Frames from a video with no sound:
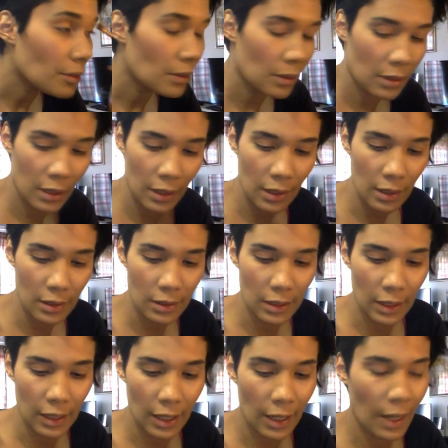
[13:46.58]
The thing is,
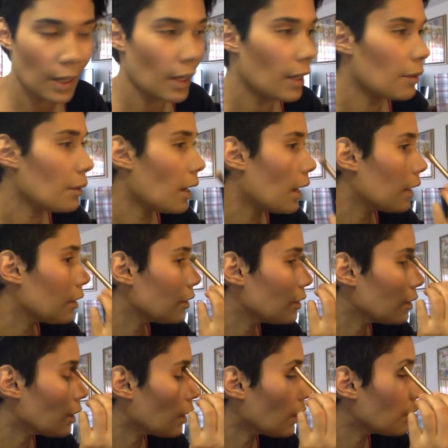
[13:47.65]
like, I
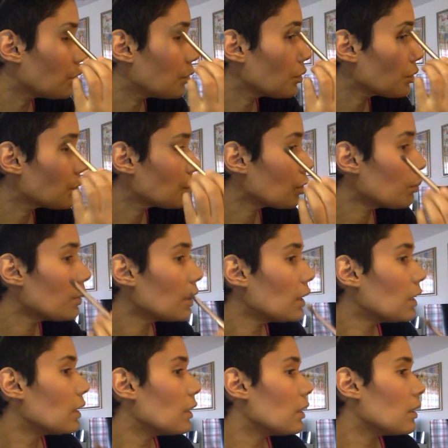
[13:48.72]
took so
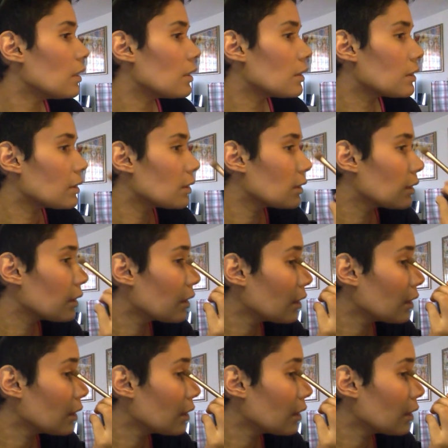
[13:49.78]
many years